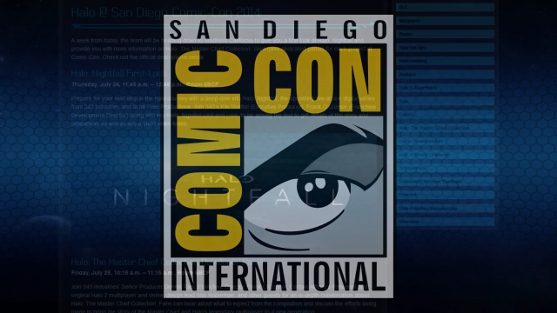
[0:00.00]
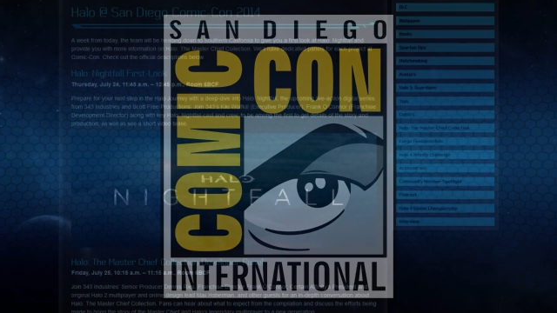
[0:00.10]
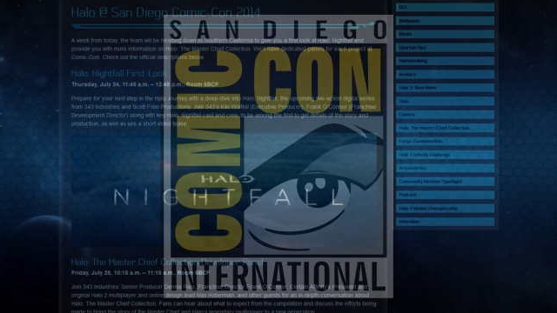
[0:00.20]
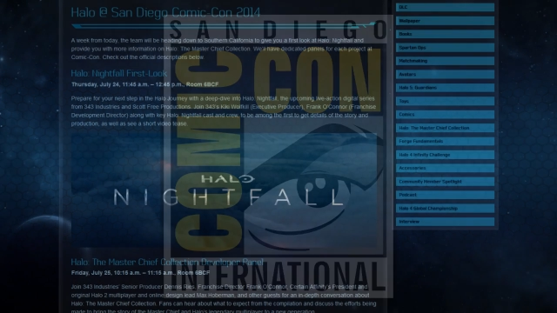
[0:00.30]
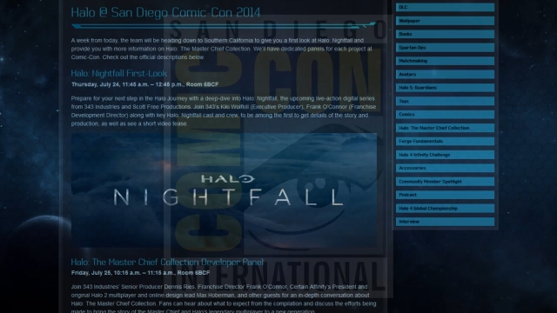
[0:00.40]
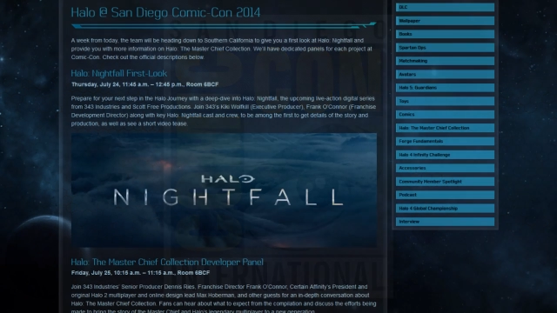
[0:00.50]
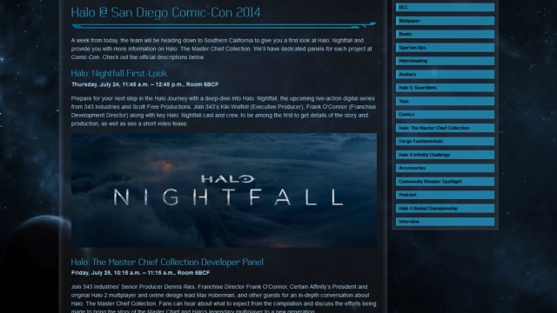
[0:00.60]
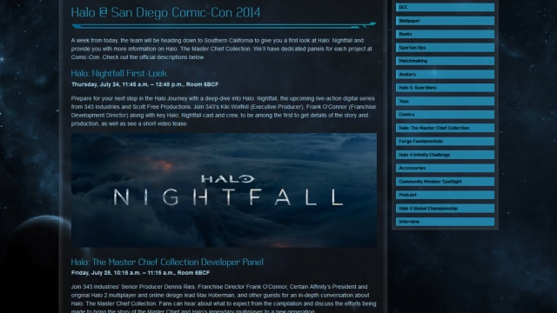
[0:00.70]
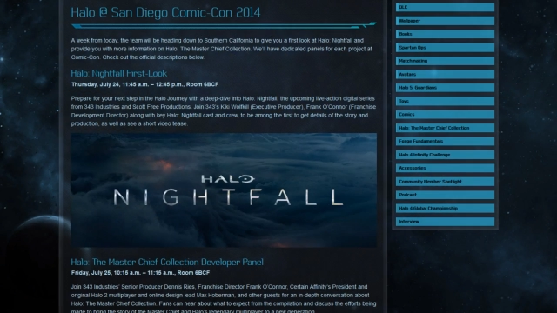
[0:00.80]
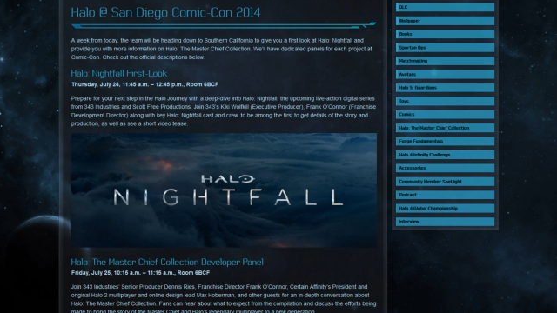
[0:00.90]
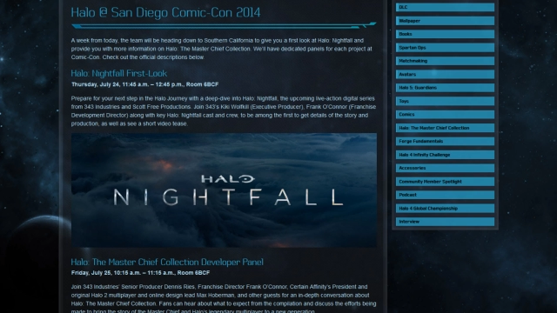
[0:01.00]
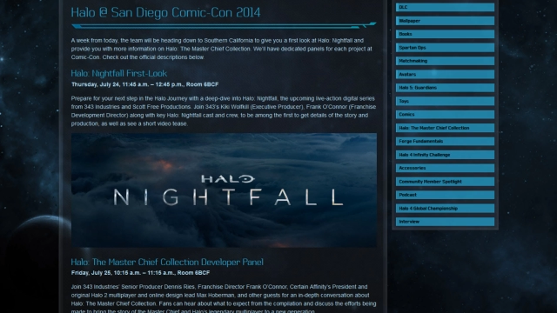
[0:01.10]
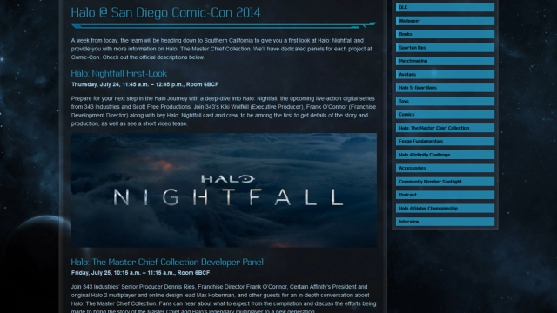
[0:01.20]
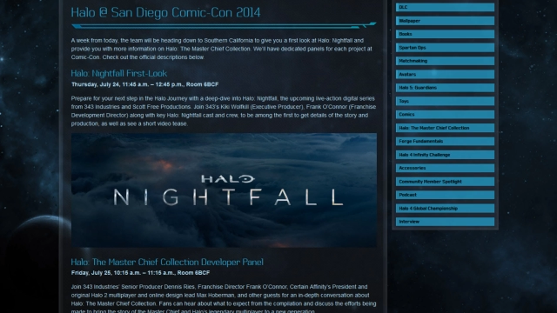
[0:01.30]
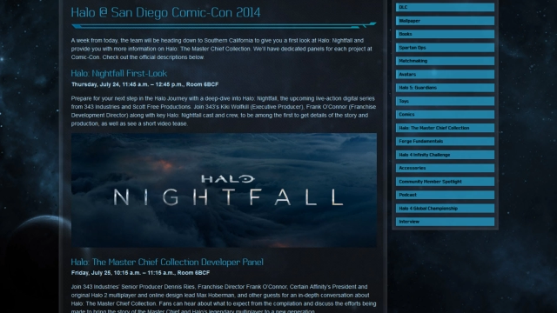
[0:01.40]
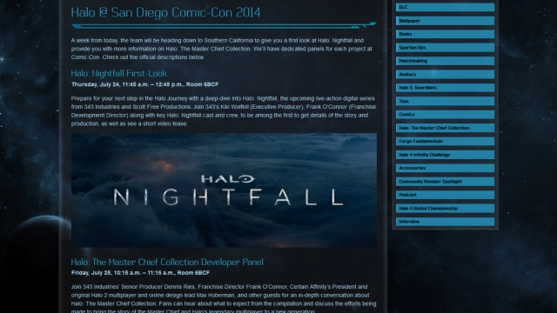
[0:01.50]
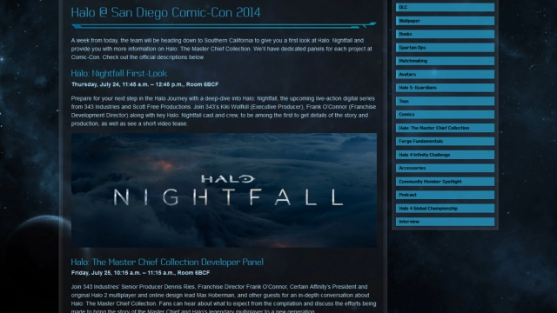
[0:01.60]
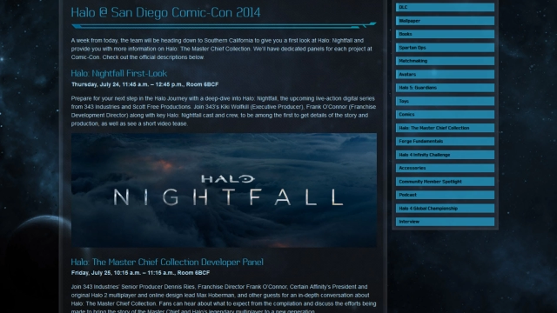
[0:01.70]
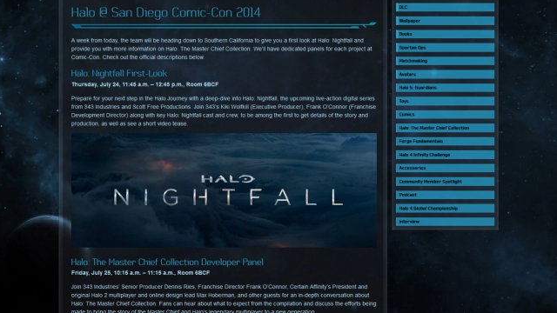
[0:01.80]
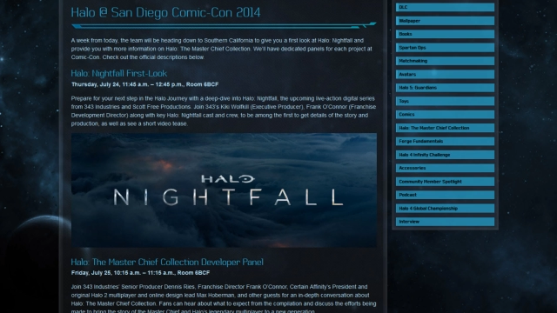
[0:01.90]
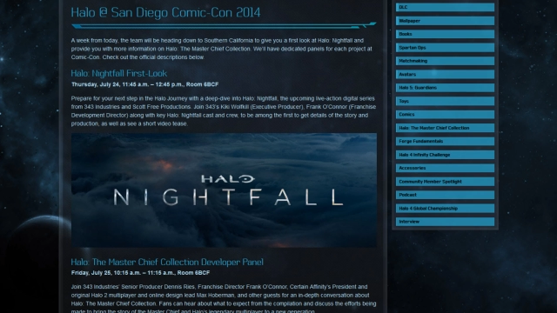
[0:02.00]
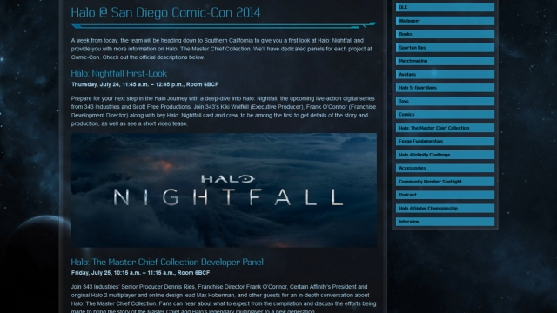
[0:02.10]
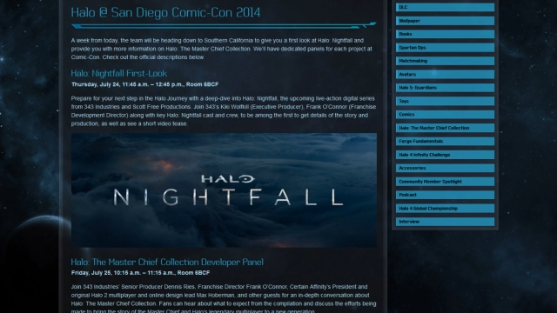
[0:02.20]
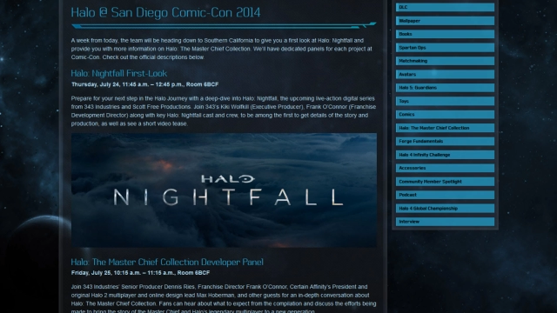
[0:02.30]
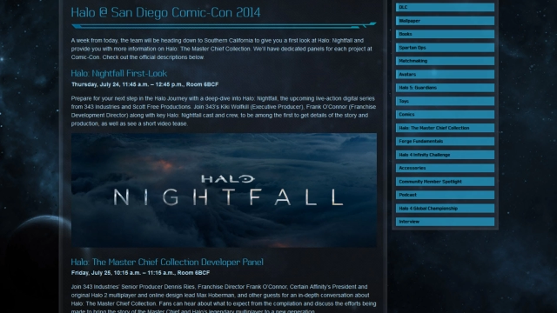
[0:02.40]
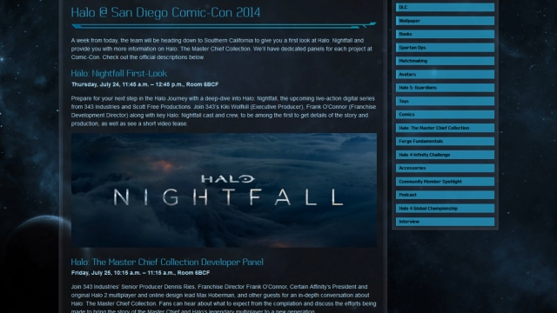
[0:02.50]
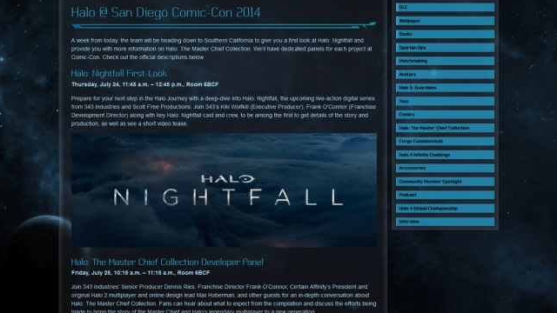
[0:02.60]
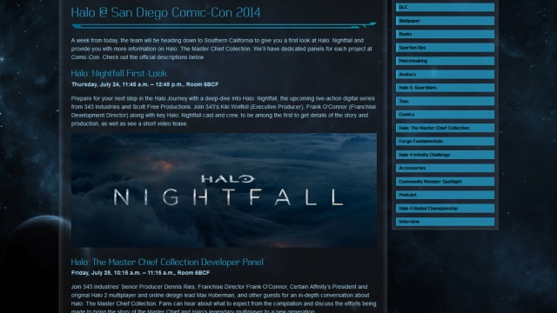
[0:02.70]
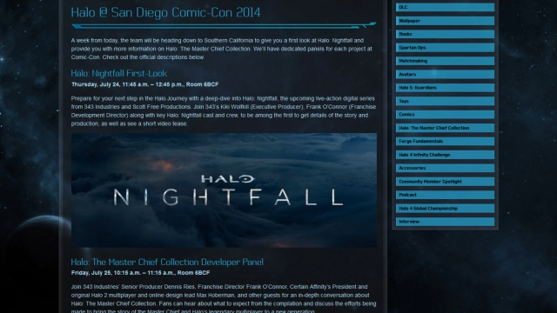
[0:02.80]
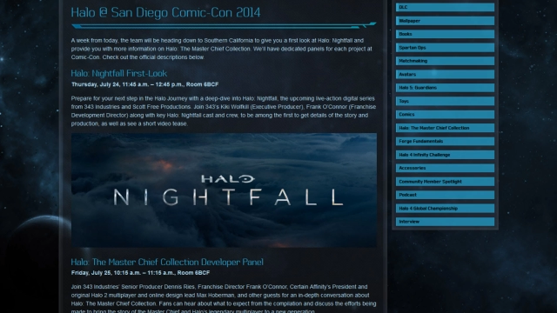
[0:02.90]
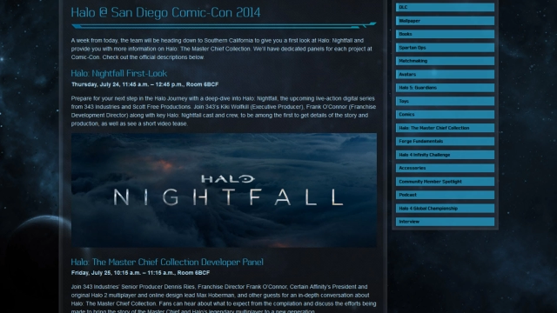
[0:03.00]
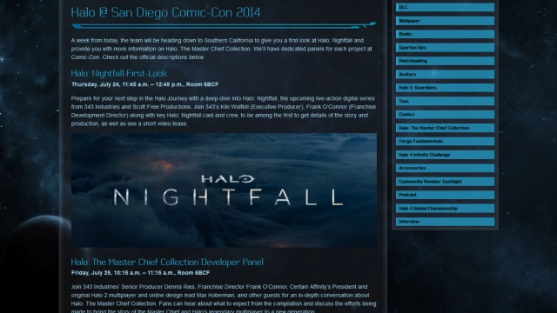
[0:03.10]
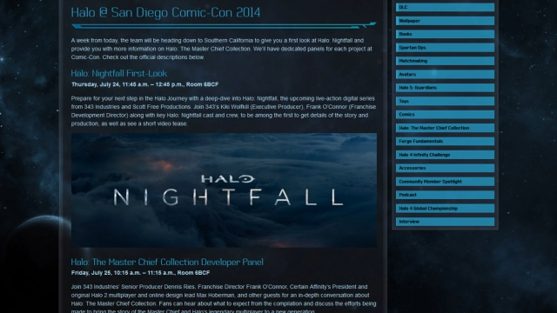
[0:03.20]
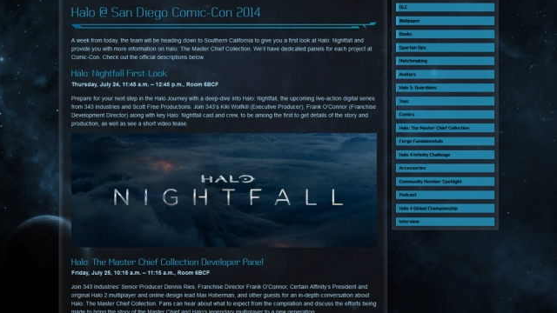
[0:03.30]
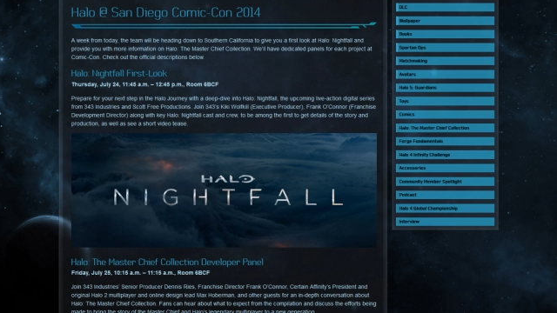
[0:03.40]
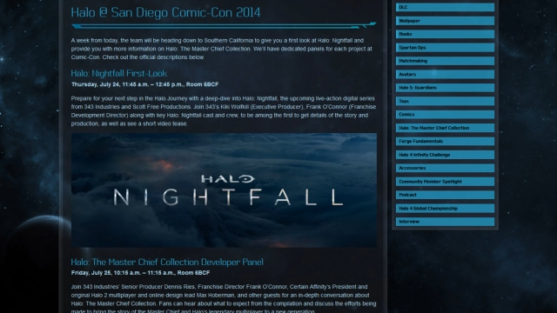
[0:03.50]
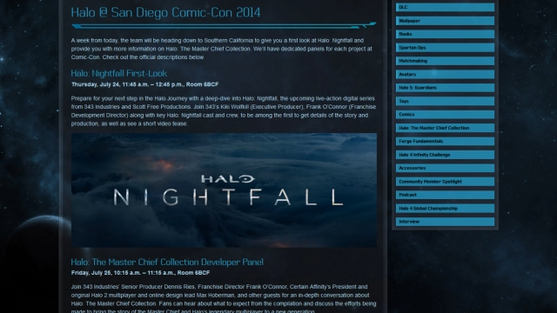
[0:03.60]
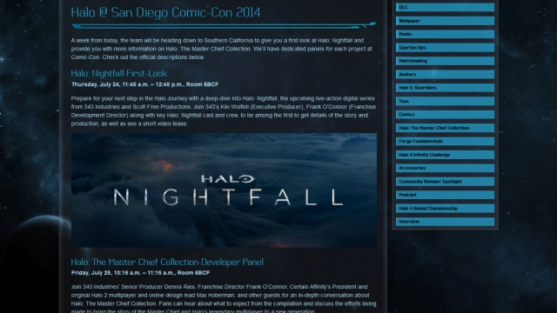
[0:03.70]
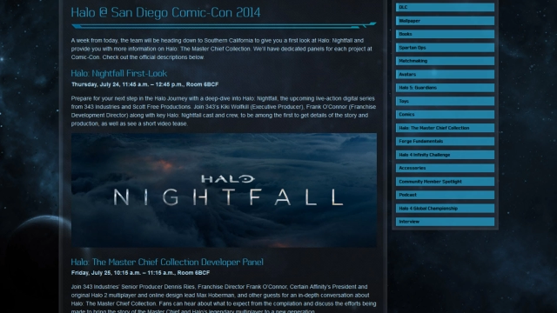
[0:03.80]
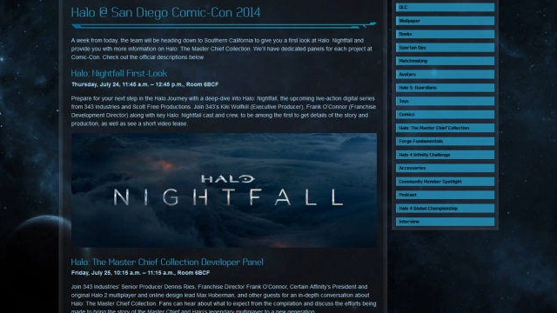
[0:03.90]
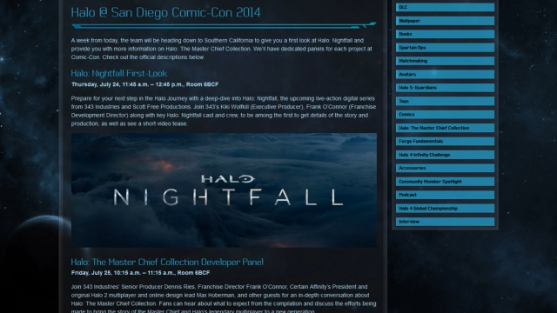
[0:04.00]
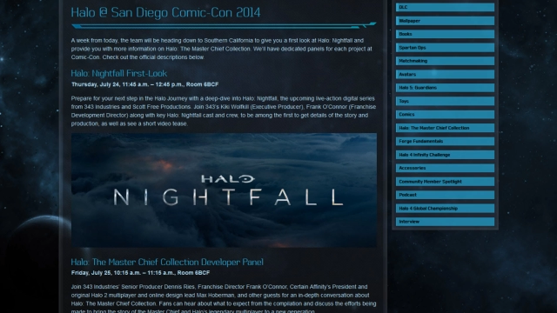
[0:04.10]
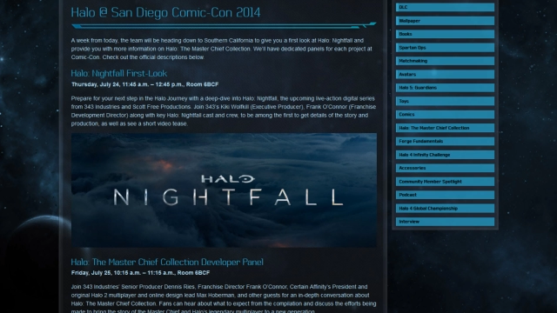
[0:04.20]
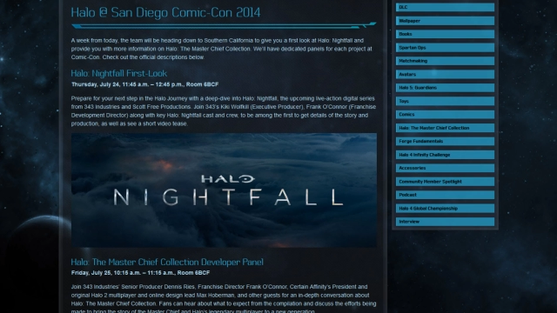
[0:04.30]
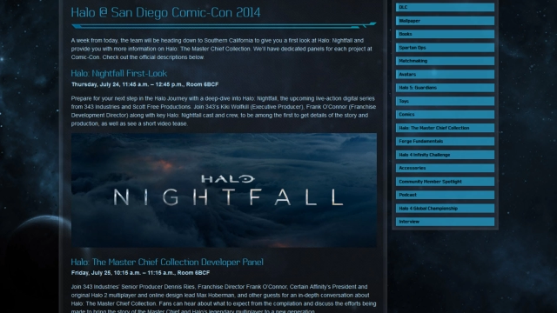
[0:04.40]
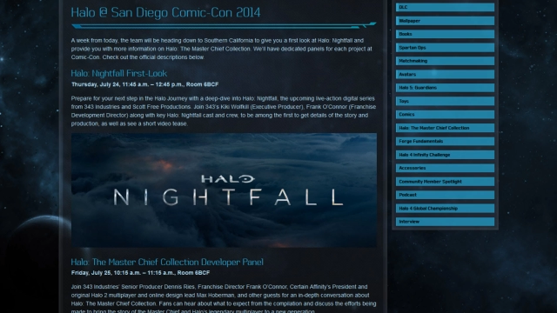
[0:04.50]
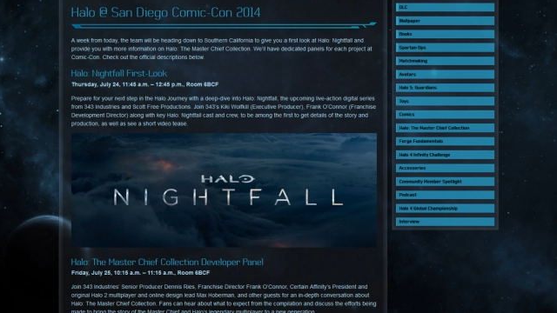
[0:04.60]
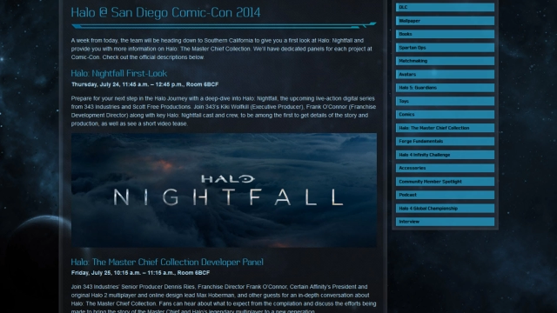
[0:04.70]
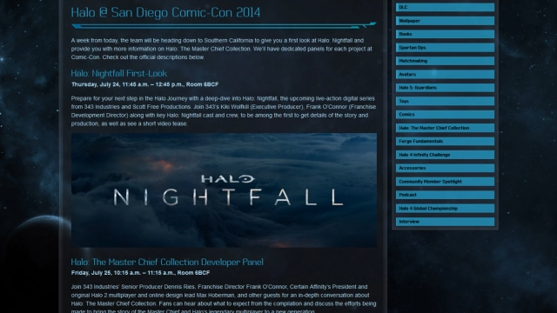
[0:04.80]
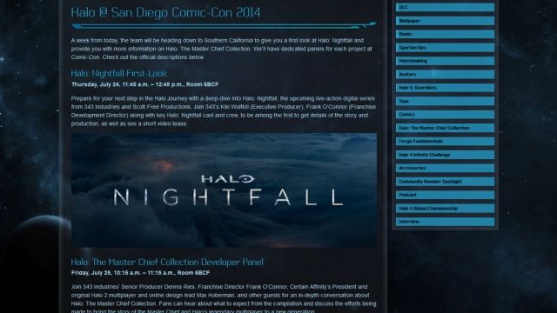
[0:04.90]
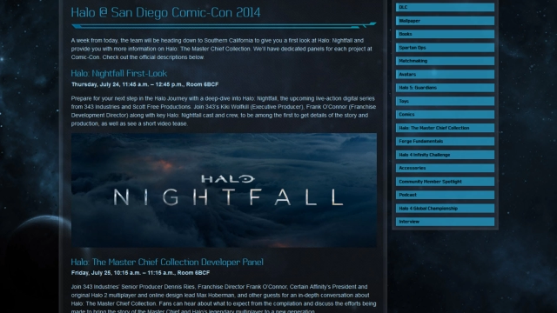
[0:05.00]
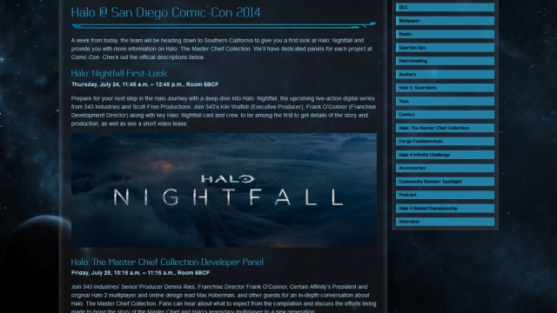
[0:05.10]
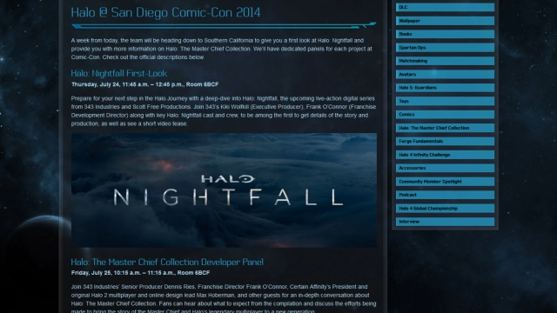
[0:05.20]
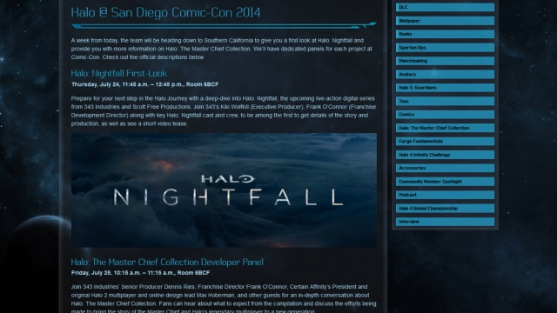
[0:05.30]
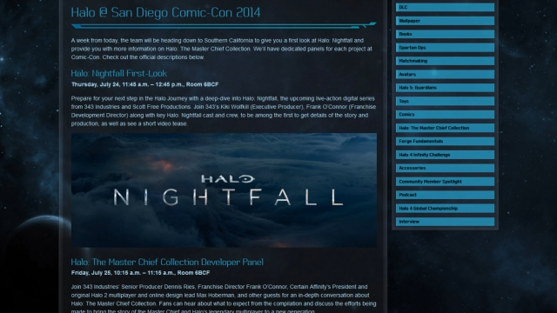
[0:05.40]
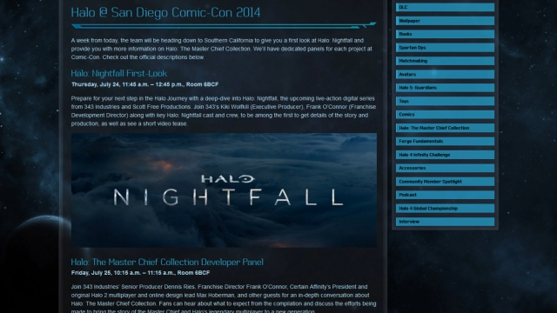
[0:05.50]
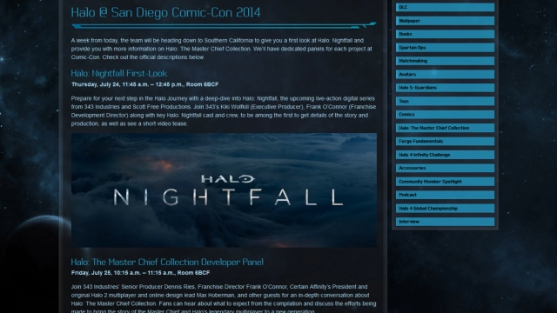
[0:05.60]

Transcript: Nobody's mouth can be seen.